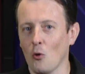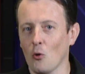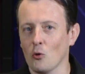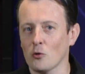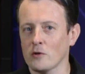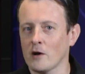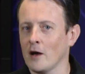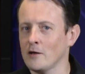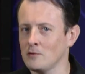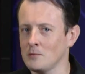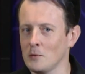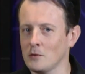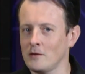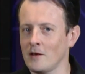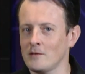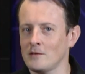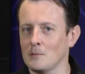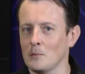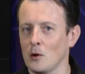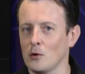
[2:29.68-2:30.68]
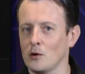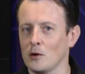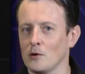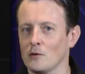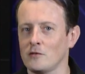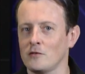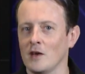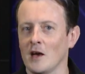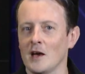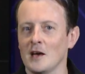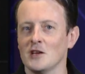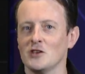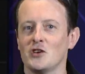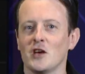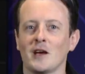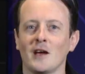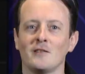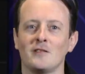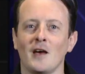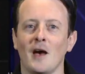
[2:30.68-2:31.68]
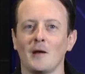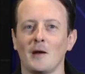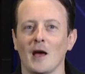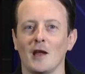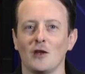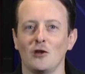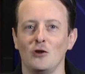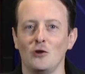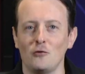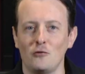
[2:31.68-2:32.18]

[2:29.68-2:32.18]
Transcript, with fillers: or customer testimonials, check us out at